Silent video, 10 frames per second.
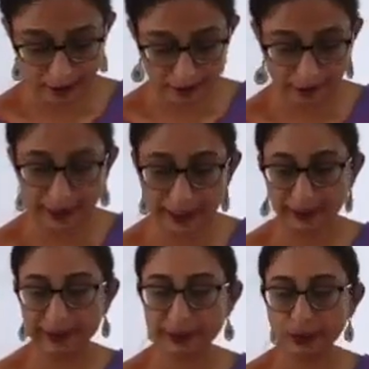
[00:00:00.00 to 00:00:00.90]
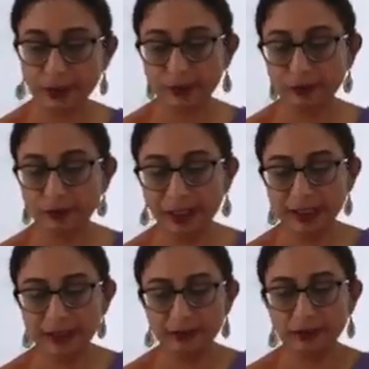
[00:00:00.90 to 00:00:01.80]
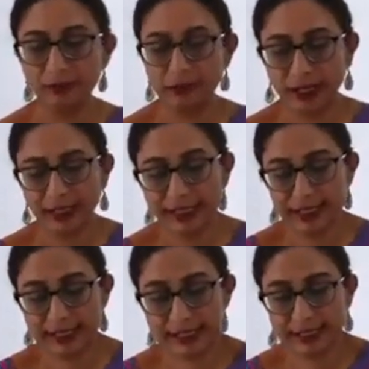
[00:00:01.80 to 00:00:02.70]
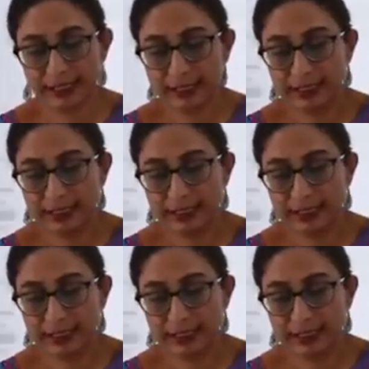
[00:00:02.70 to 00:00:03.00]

Fine, like this you can find various